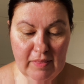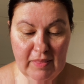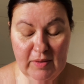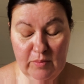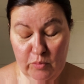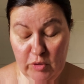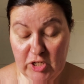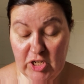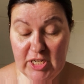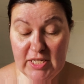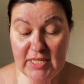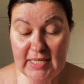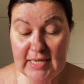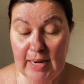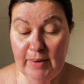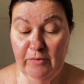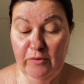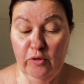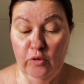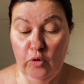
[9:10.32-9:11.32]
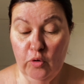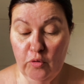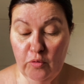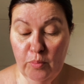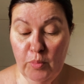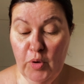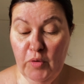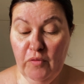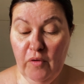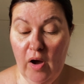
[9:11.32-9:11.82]
which is step 4,
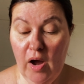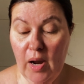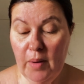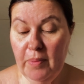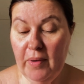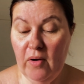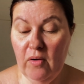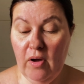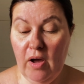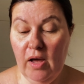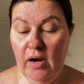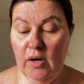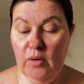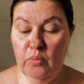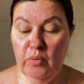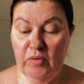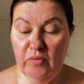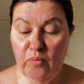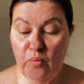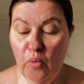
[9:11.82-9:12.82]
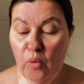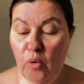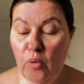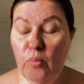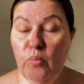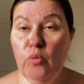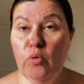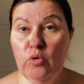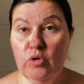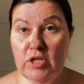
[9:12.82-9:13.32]
remove eyebrow colour with
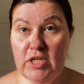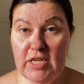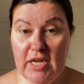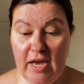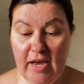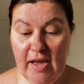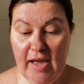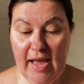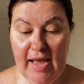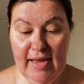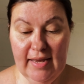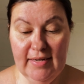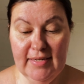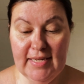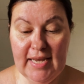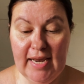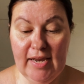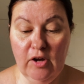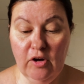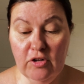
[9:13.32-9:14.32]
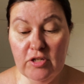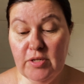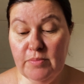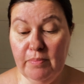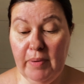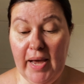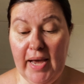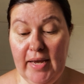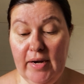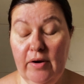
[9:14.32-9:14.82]
warm water and a cotton
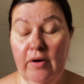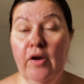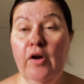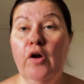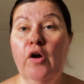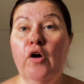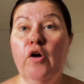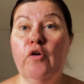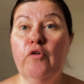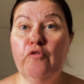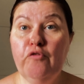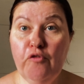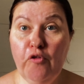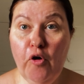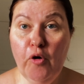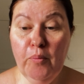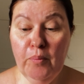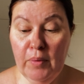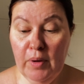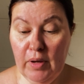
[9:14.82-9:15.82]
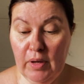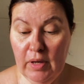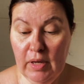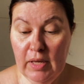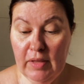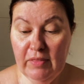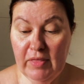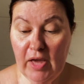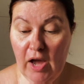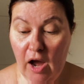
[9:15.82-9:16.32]
pad from
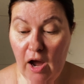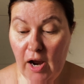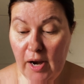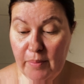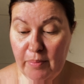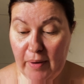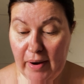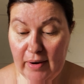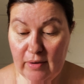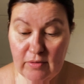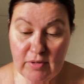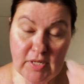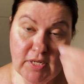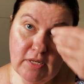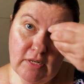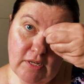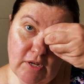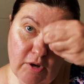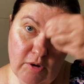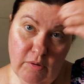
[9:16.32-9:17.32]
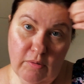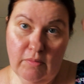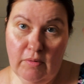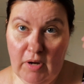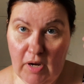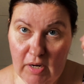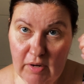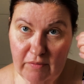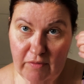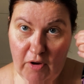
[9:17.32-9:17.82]
the eyebrows, so
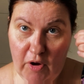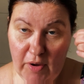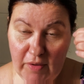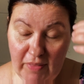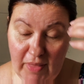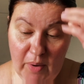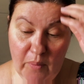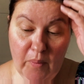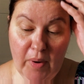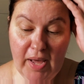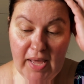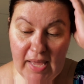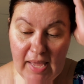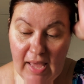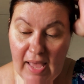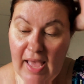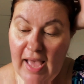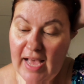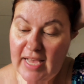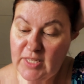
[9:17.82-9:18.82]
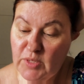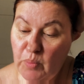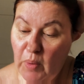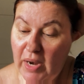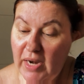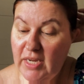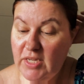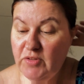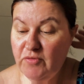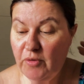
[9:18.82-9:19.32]
kind of going that way, as
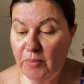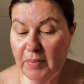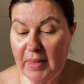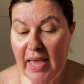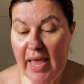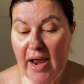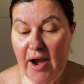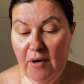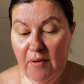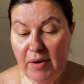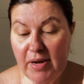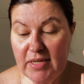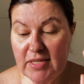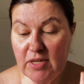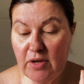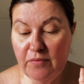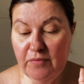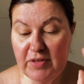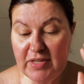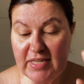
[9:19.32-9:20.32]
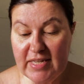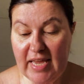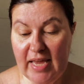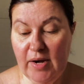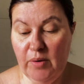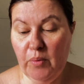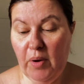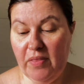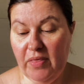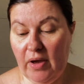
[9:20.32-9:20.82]
well as from the areas of the
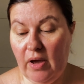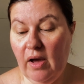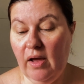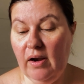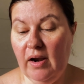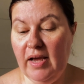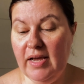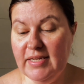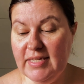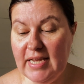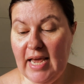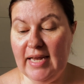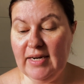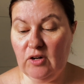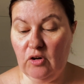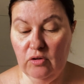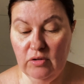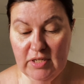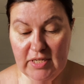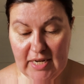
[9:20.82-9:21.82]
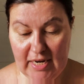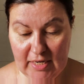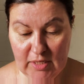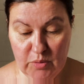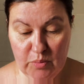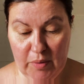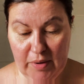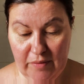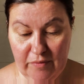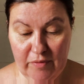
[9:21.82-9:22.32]
skin where the colour has had
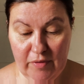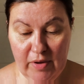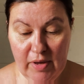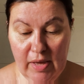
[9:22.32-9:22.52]
contact with.